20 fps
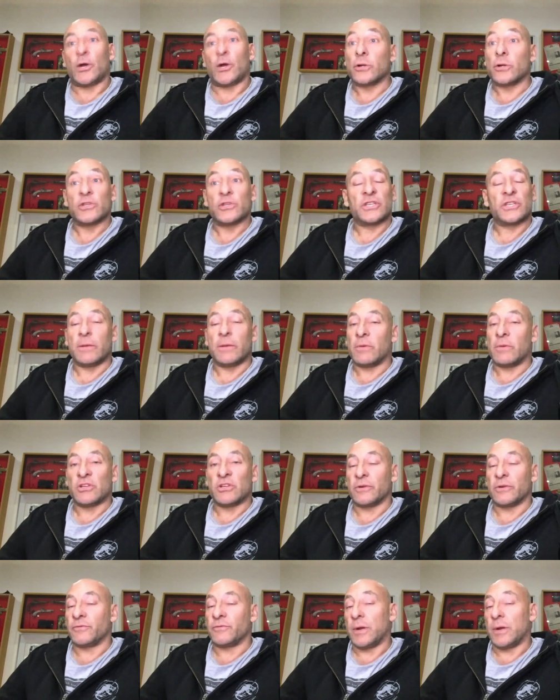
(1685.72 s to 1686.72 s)
can't see
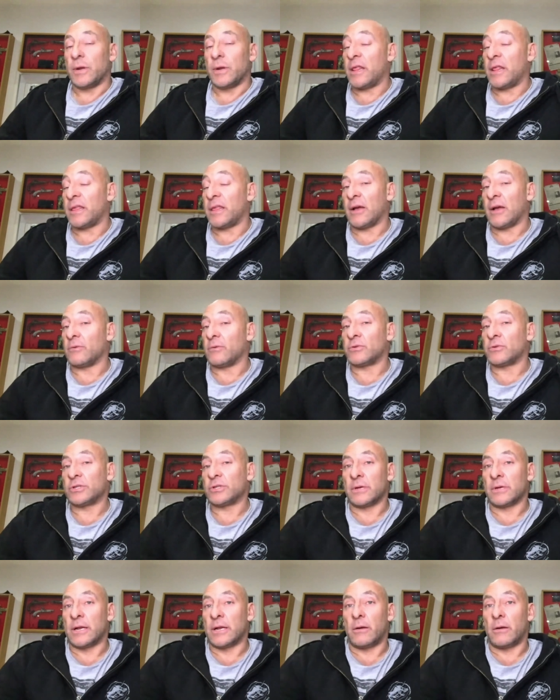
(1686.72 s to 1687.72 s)
myself doing anything
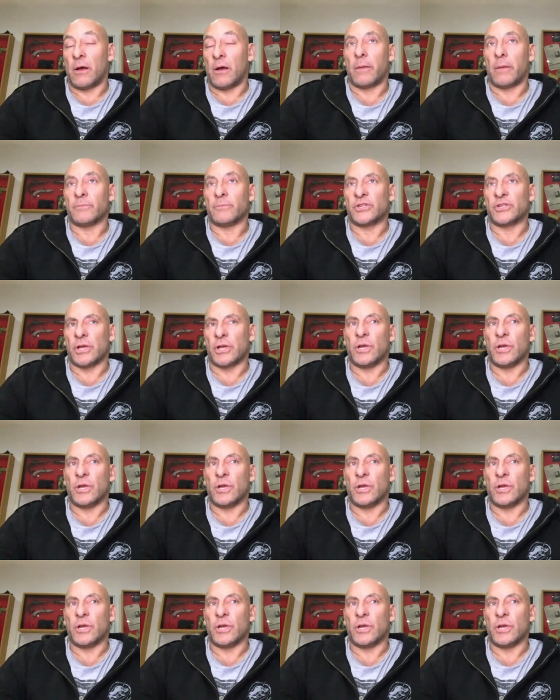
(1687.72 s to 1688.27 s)
else. And I'm